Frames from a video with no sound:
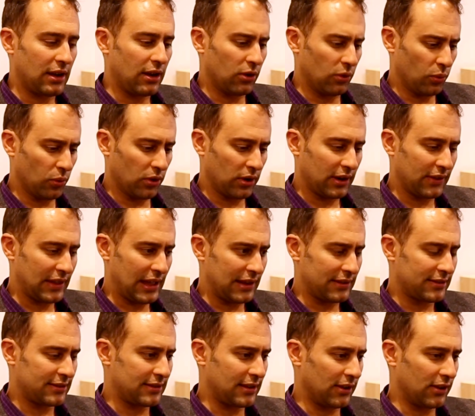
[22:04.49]
artwork, and
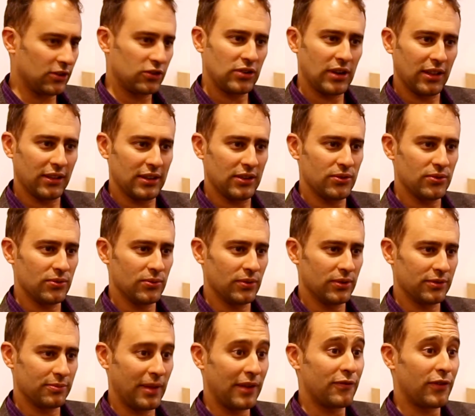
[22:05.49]
that's Sarah Shelley, who
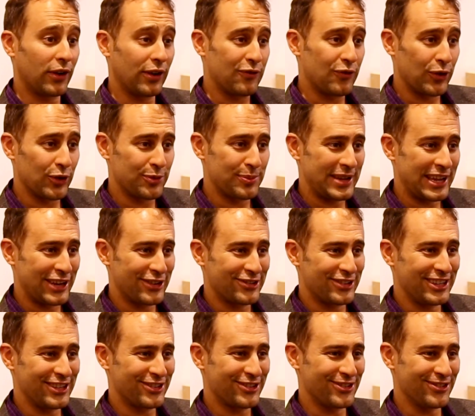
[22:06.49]
was my very first
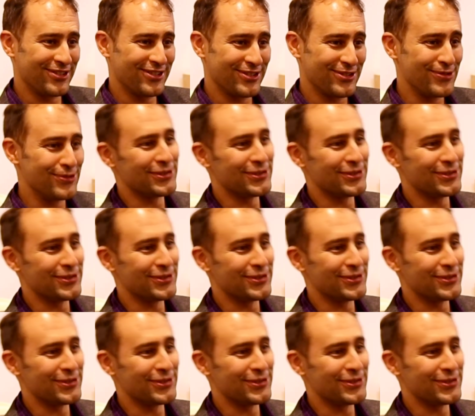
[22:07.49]
PhD student,